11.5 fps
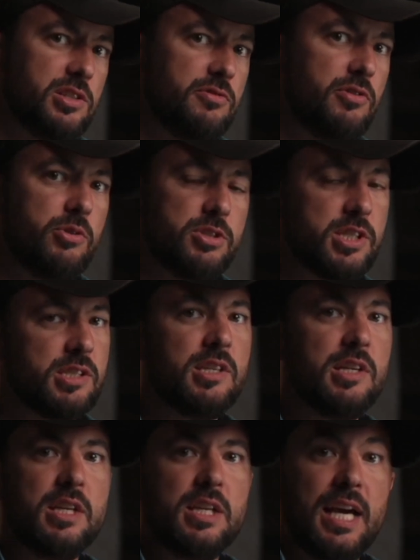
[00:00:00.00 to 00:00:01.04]
devotion.
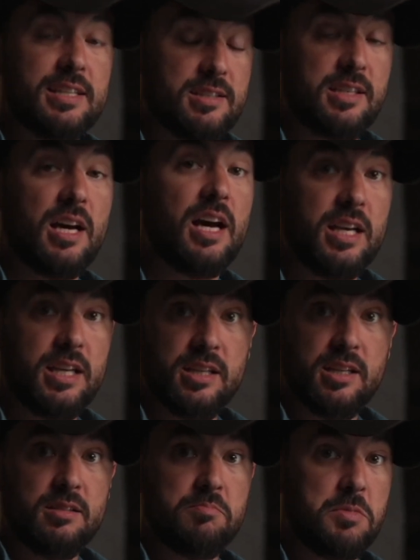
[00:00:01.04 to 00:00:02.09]

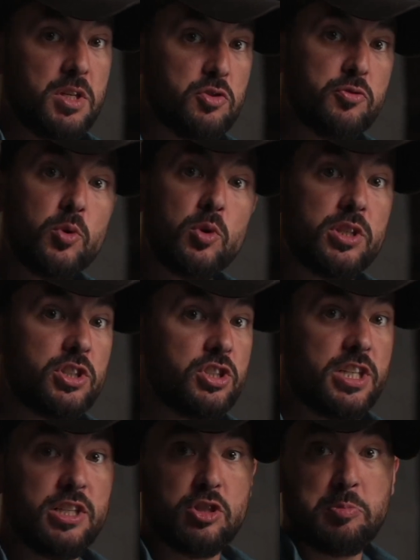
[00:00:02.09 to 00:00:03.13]
Hezekiah is foolish.
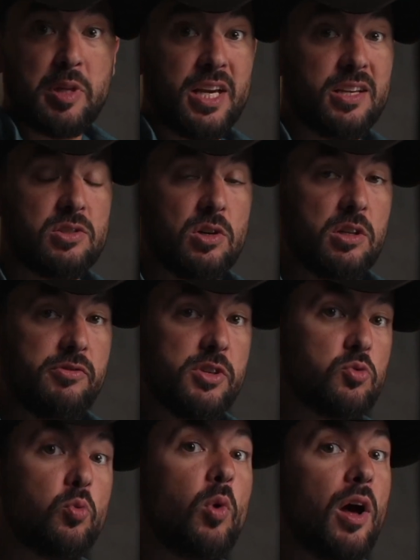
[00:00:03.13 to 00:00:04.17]
He displays all of
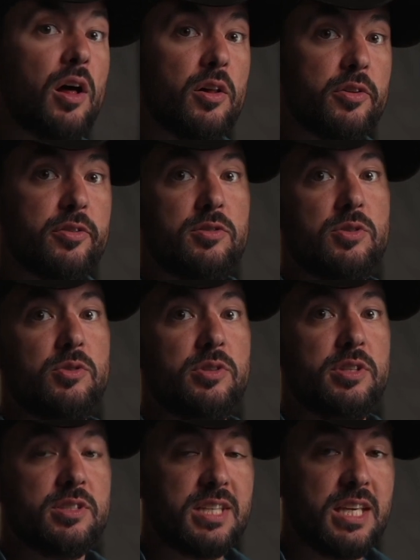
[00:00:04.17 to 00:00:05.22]
this wealth to
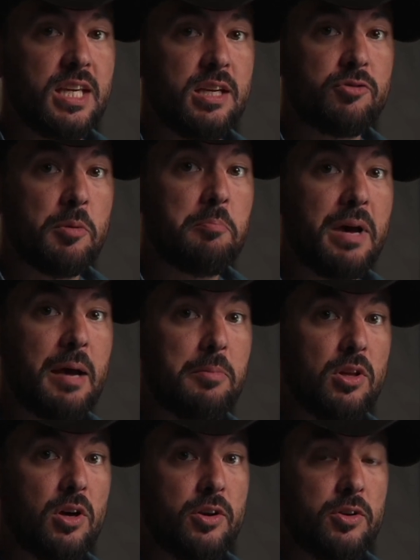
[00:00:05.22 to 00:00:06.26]
this king from
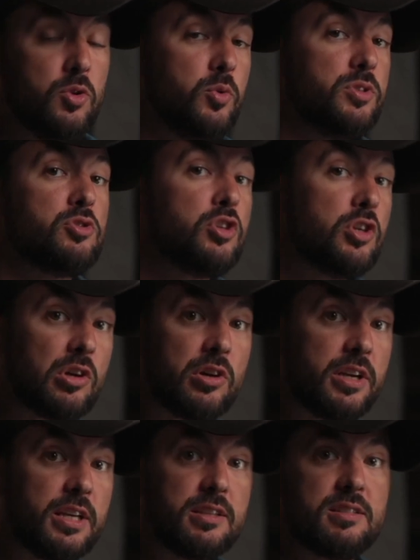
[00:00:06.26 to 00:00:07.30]
Babylon who is
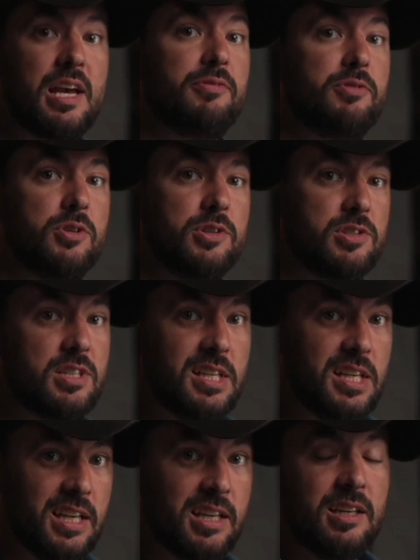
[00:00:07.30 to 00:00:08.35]
curious after
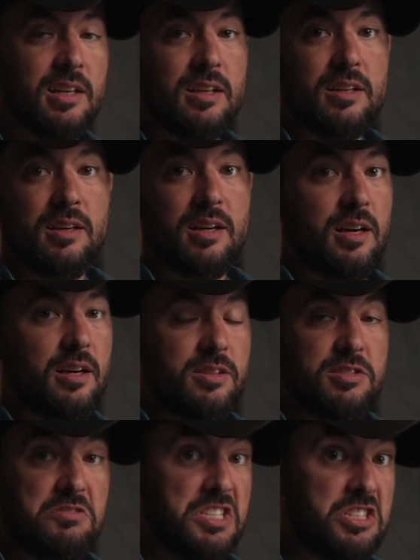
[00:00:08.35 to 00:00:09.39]
seeing
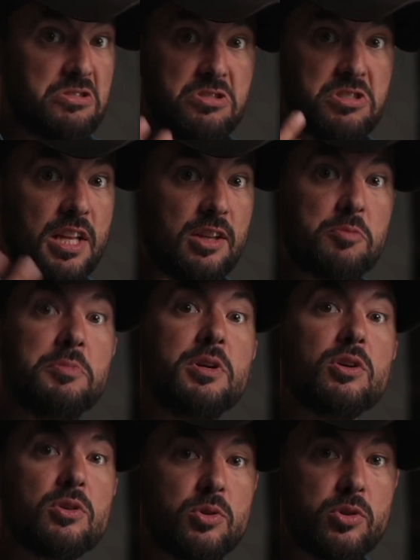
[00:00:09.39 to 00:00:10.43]
this interstellar
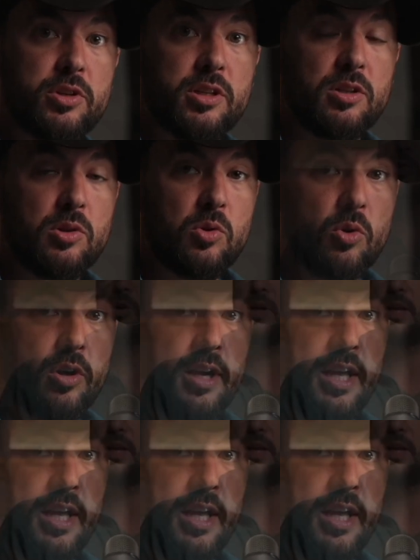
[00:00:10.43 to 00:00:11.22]
miracle that the Lord